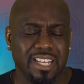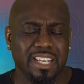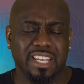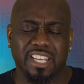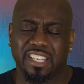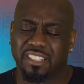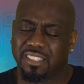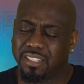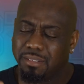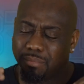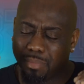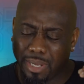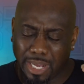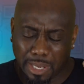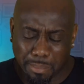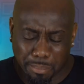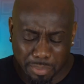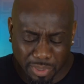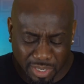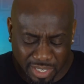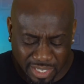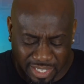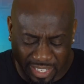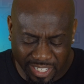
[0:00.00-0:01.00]
It's about
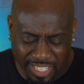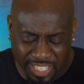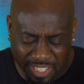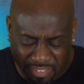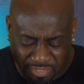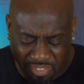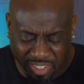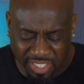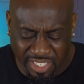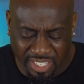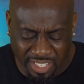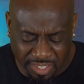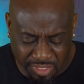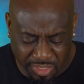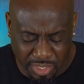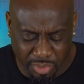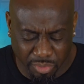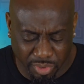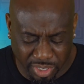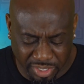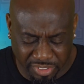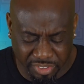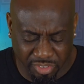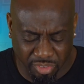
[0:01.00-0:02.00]
believing in the
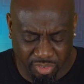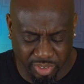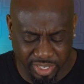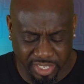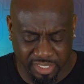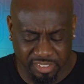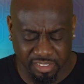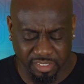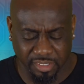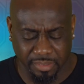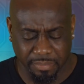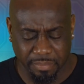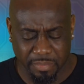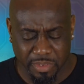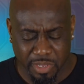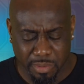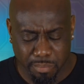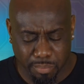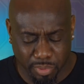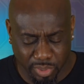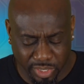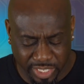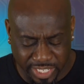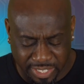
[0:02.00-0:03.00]
resurrection,
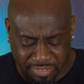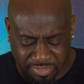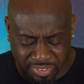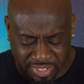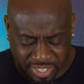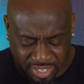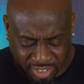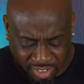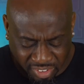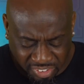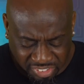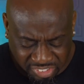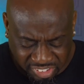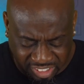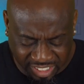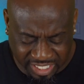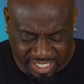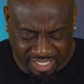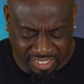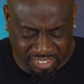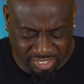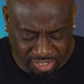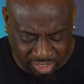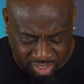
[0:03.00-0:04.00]
believing that our
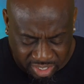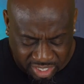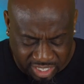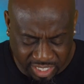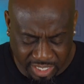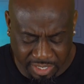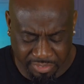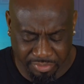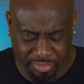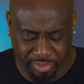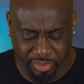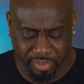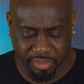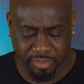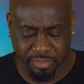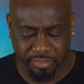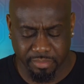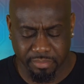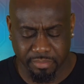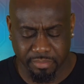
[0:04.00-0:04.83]
sins are covered